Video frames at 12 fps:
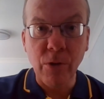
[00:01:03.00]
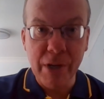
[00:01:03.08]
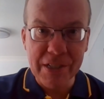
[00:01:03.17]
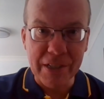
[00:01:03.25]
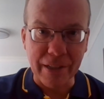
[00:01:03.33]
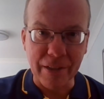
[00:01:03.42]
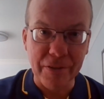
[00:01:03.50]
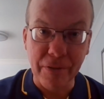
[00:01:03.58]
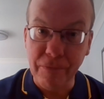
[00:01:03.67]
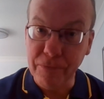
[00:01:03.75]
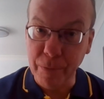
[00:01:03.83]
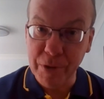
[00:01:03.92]

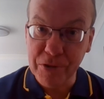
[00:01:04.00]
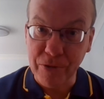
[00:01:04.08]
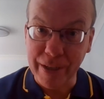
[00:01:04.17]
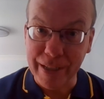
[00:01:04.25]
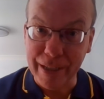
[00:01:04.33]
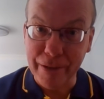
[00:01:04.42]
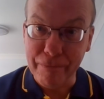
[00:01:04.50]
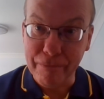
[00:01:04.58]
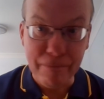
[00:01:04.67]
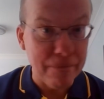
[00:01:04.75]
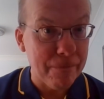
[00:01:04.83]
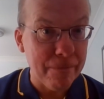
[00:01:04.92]
Greetings from Australia.
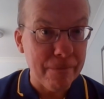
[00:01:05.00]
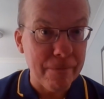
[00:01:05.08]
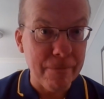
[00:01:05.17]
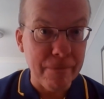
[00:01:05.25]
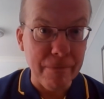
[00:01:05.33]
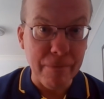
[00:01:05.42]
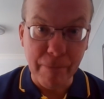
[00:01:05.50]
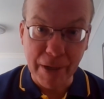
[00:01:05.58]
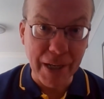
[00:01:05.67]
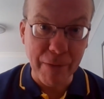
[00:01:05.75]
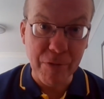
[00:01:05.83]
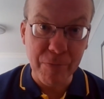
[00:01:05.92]

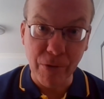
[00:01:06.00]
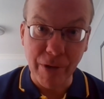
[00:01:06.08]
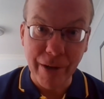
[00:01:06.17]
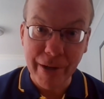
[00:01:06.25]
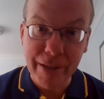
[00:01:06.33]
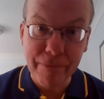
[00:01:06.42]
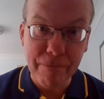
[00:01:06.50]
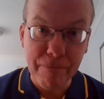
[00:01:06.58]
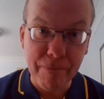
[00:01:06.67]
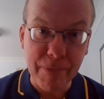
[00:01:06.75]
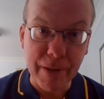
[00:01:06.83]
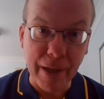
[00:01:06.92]
My name's Paul Hardy,
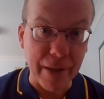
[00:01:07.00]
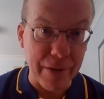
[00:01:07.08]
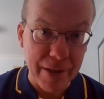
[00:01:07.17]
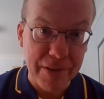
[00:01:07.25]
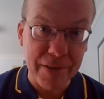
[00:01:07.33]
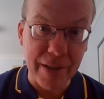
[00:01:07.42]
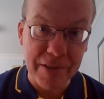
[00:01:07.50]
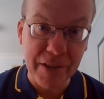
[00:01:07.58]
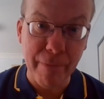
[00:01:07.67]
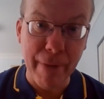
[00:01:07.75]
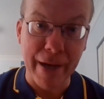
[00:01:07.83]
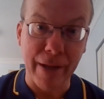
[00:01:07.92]
and this is
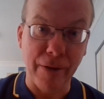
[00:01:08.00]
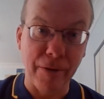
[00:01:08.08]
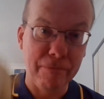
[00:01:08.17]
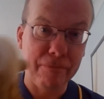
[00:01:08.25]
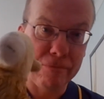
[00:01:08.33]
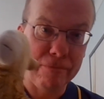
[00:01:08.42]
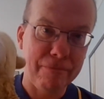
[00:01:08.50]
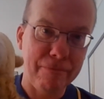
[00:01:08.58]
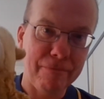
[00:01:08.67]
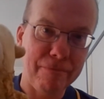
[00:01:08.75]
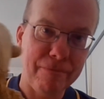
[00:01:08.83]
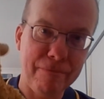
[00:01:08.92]
Kamal.
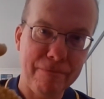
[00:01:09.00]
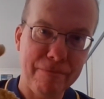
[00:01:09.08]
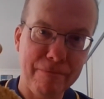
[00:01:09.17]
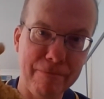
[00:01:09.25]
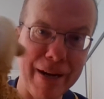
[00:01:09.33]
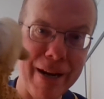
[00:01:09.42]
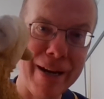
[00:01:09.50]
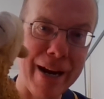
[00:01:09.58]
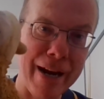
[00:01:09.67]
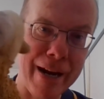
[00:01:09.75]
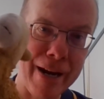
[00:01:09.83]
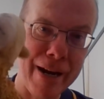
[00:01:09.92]

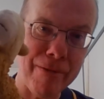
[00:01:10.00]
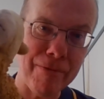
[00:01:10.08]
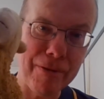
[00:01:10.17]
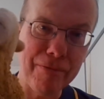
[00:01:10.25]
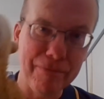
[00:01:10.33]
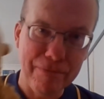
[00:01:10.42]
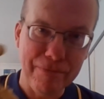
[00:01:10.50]
Hello!